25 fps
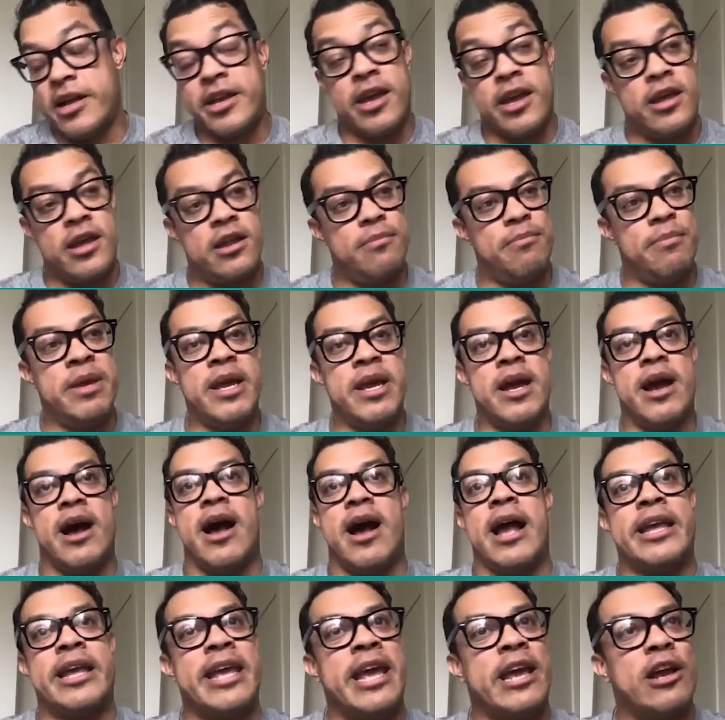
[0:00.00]
I can't,
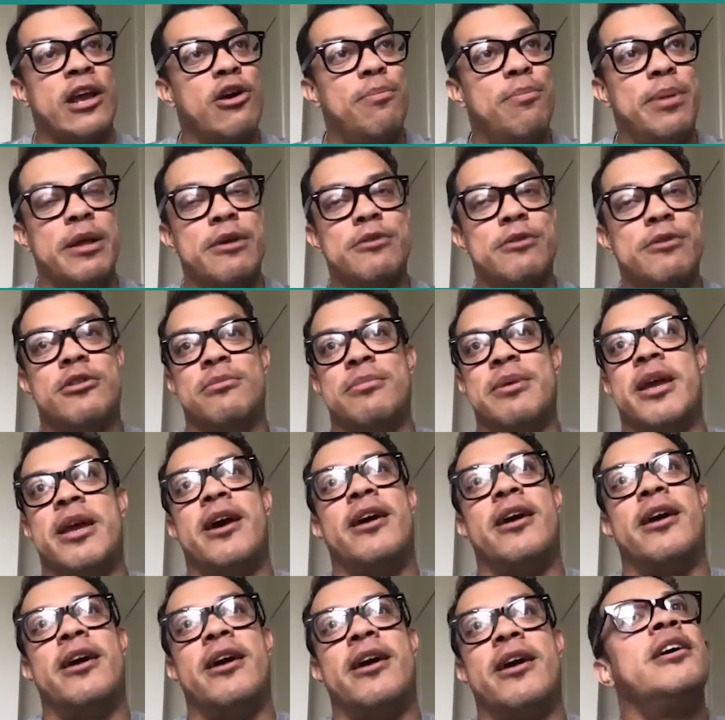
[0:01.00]
Mija. I can't go play with you,
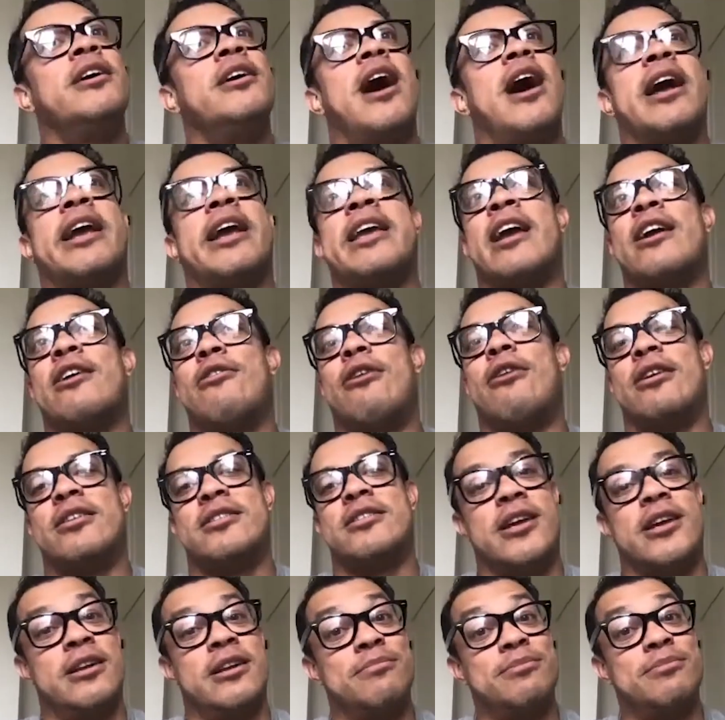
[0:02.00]
Mija. I can't go
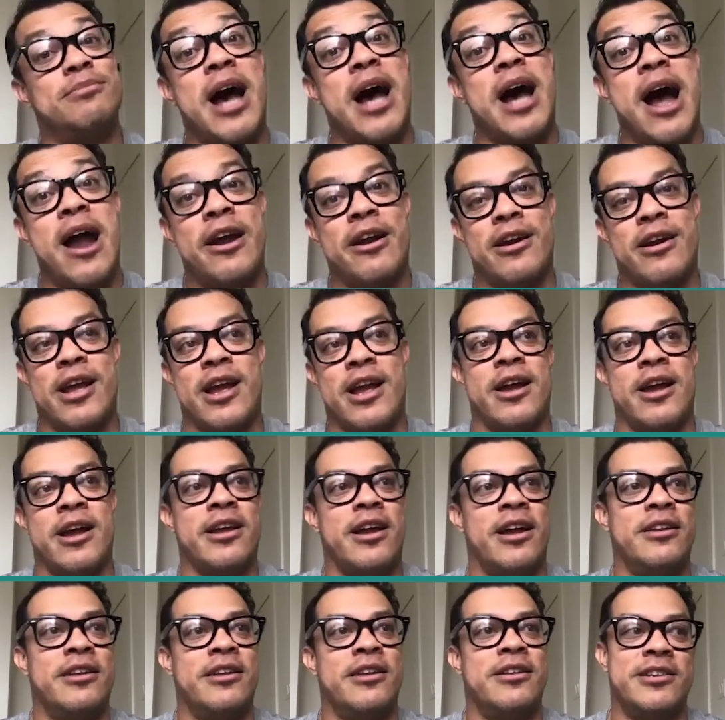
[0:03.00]
outside. I'm tired. I,
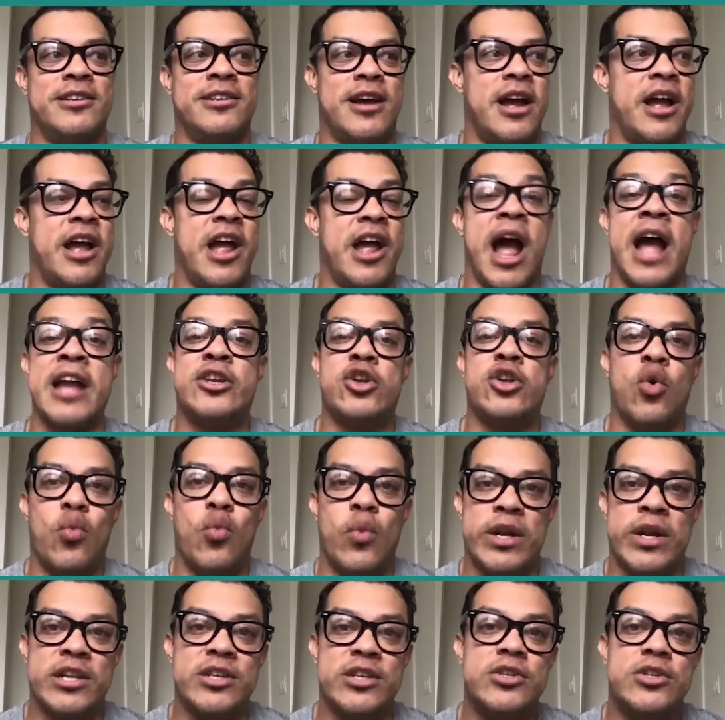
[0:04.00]
I, I, I
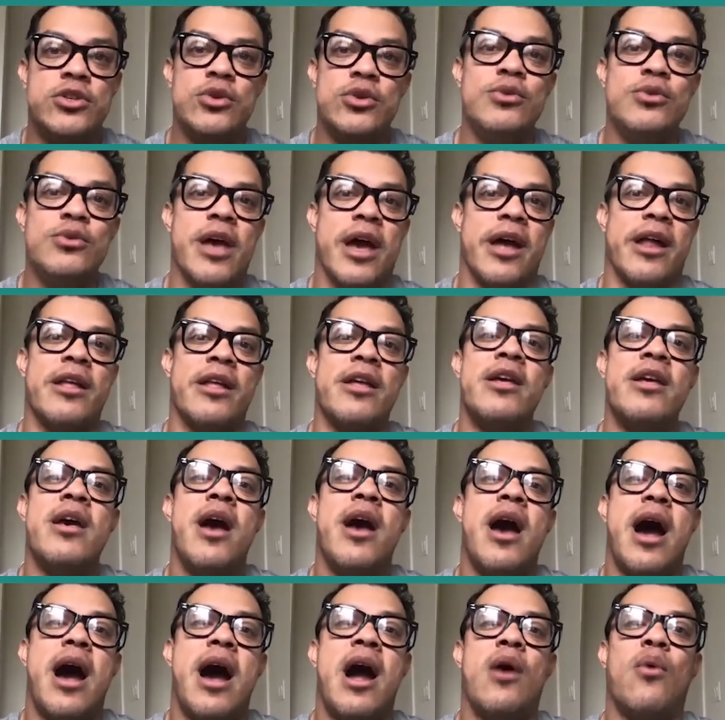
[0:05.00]
don't want to do that.
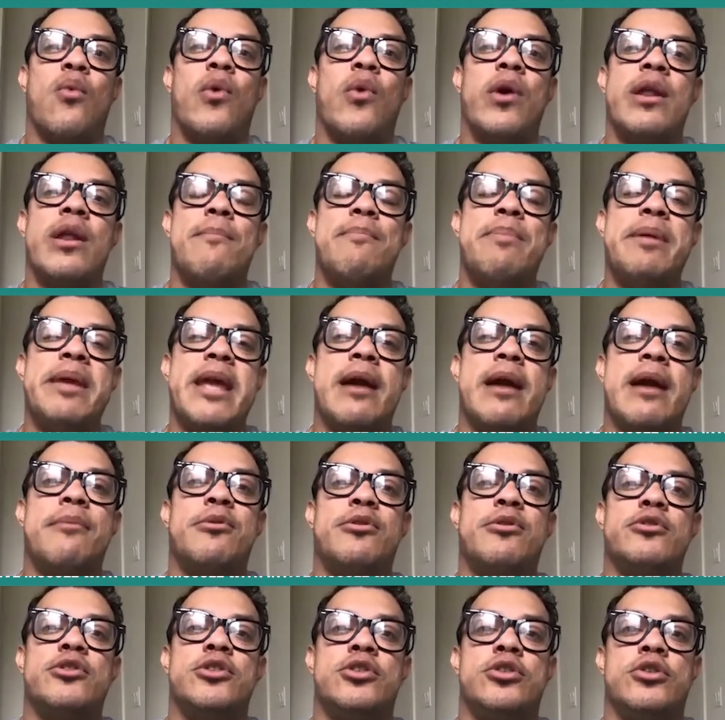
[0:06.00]
I want to be
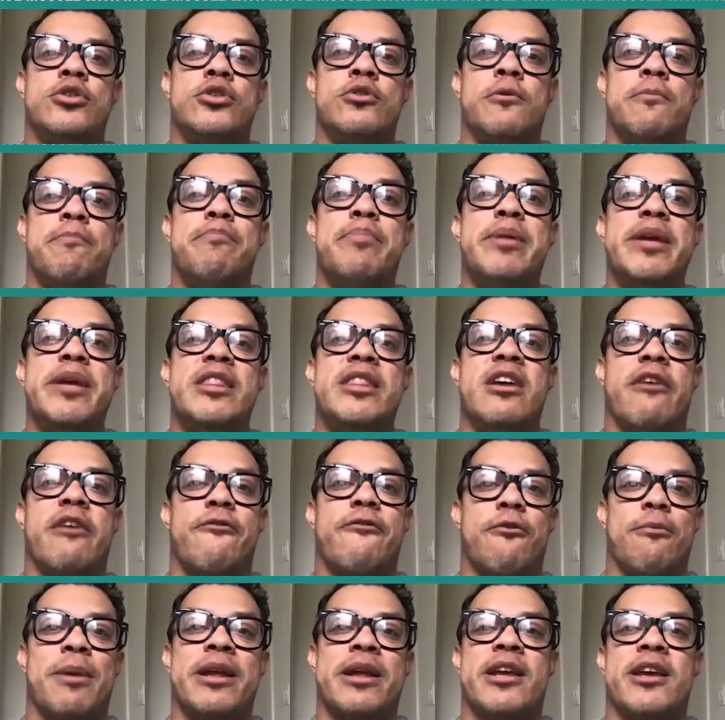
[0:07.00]
able to be
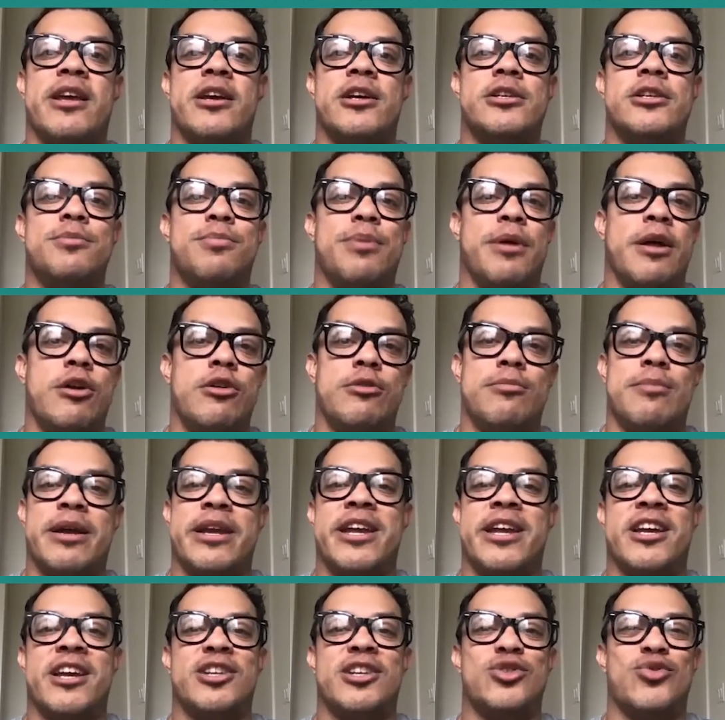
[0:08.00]
there for my kids, play with
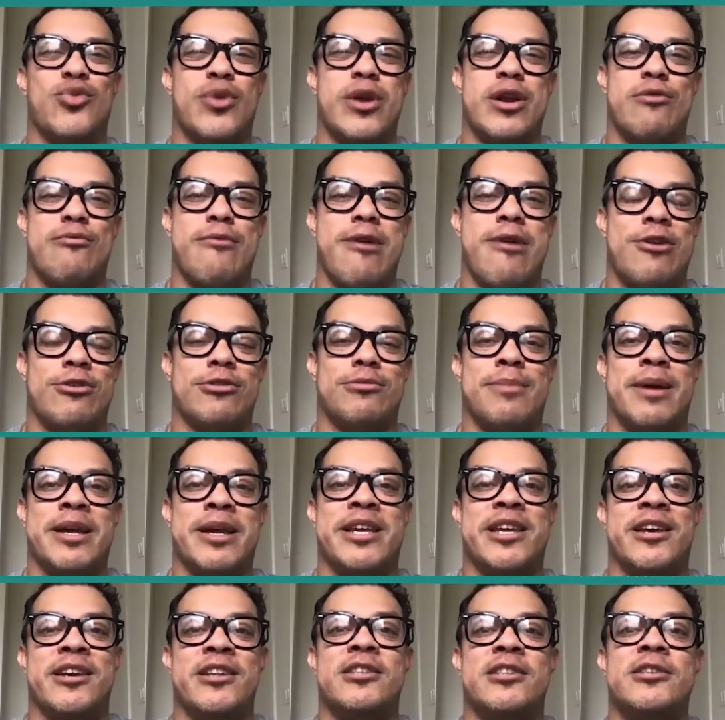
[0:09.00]
my kids, run around with
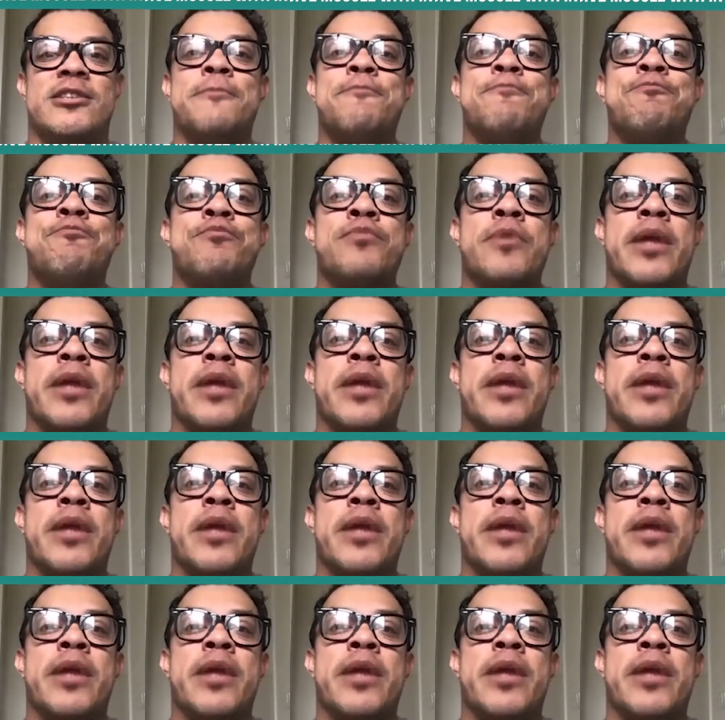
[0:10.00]
my kids.